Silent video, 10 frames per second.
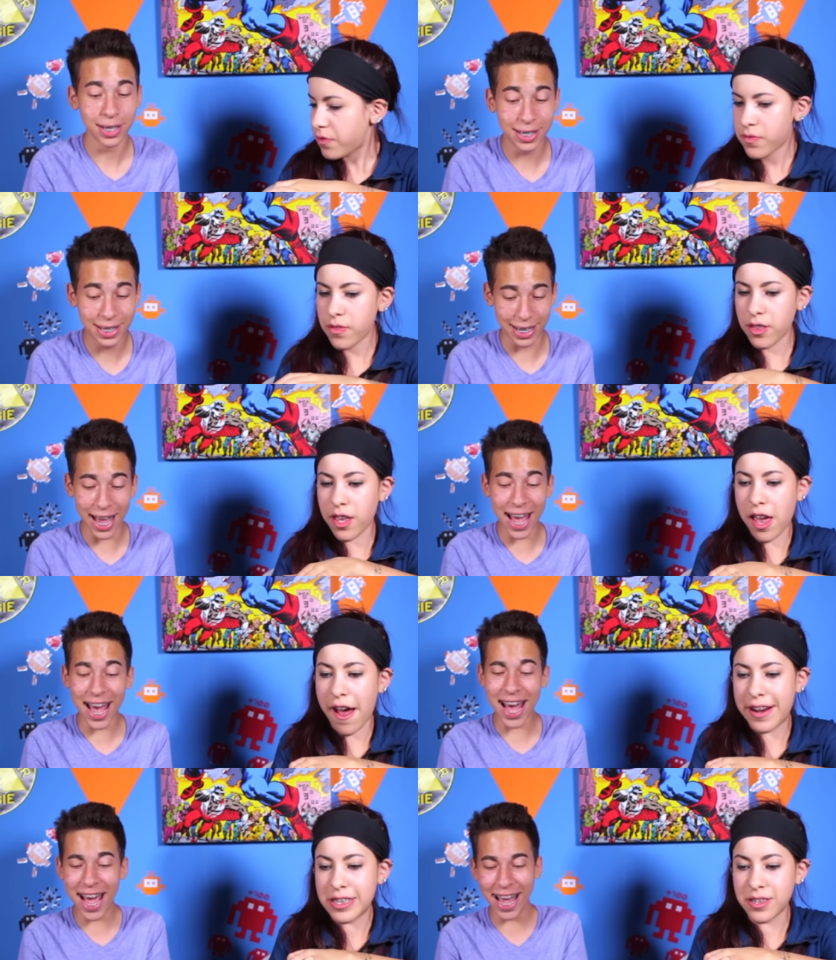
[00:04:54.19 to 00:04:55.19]

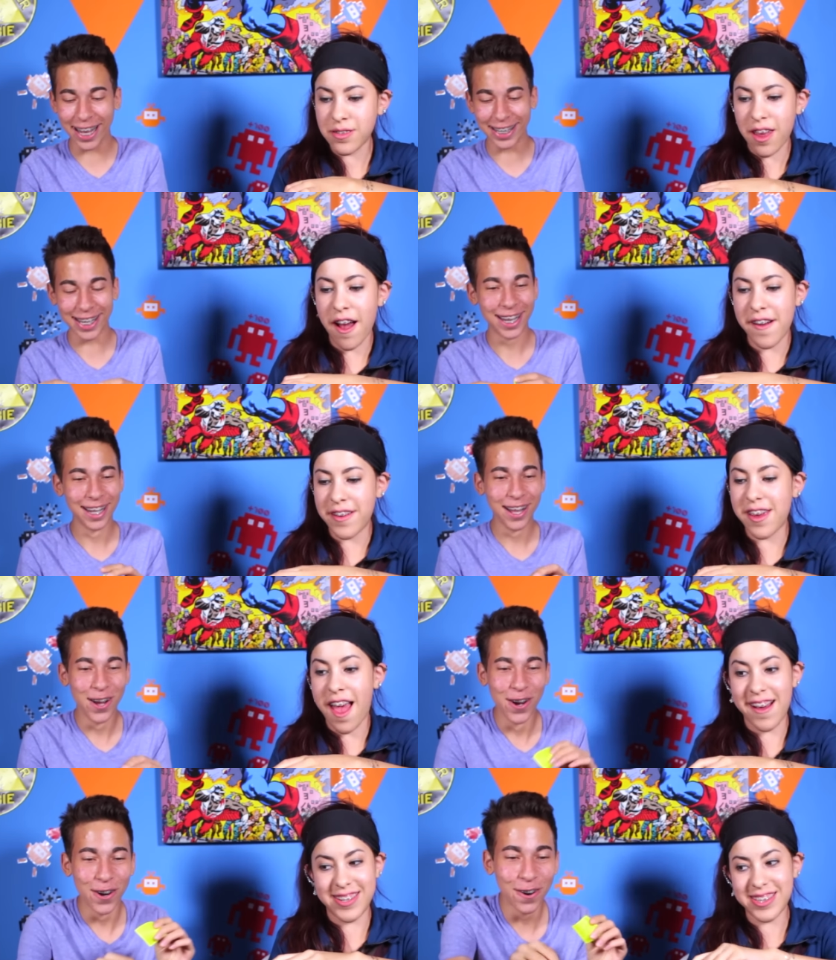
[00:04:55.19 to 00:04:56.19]
Speaker 1: 6.
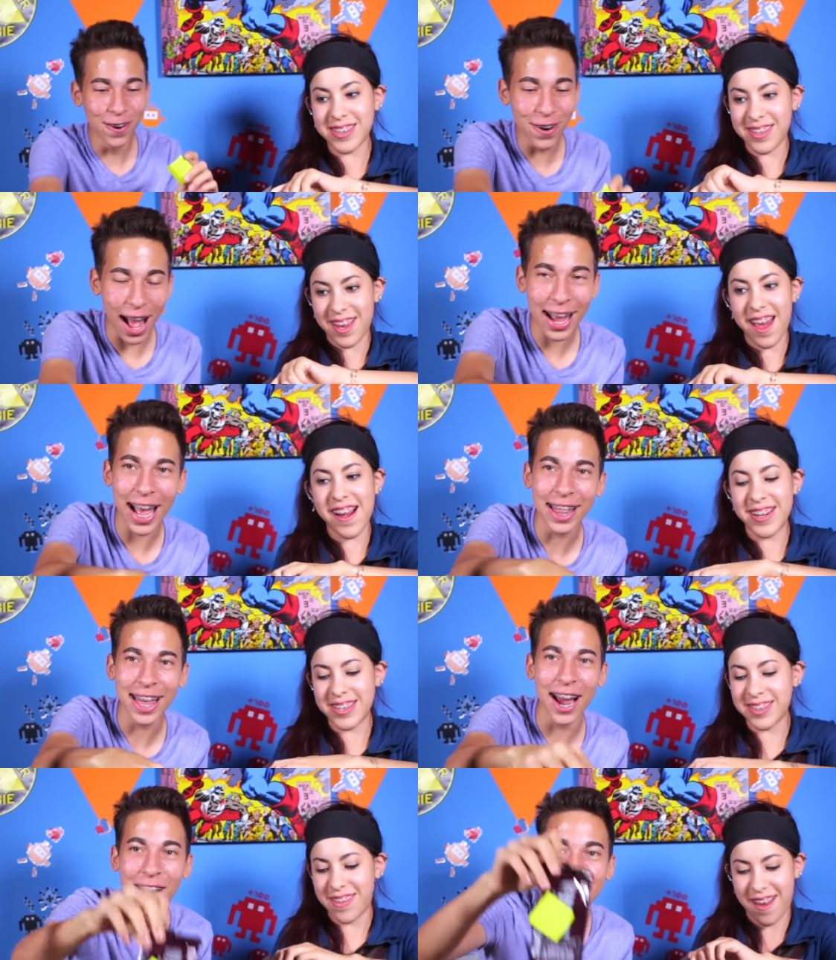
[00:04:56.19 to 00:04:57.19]
Ooh, I got
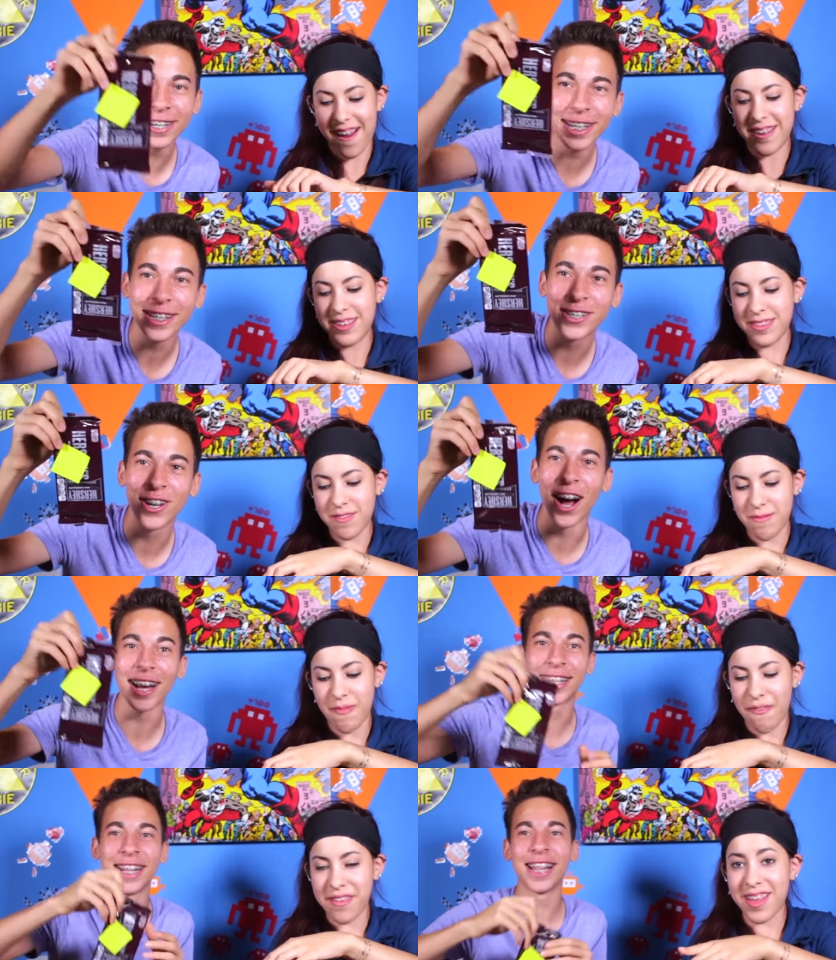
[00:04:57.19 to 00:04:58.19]
that Hershey's
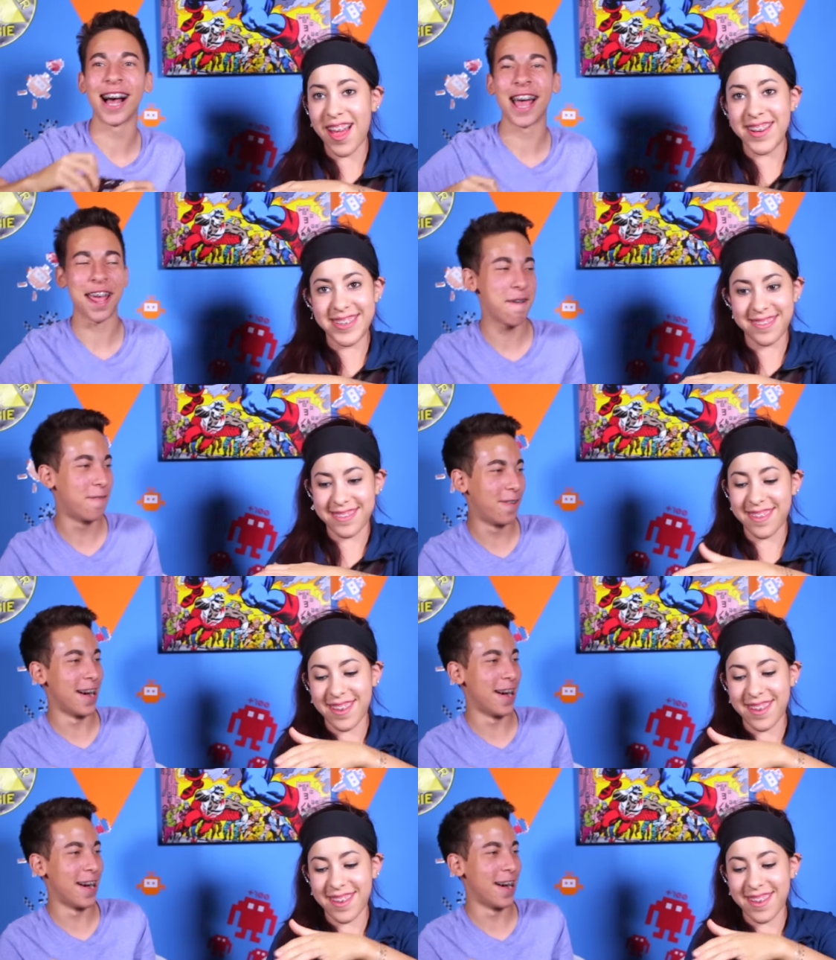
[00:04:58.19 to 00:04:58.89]
chocolate life.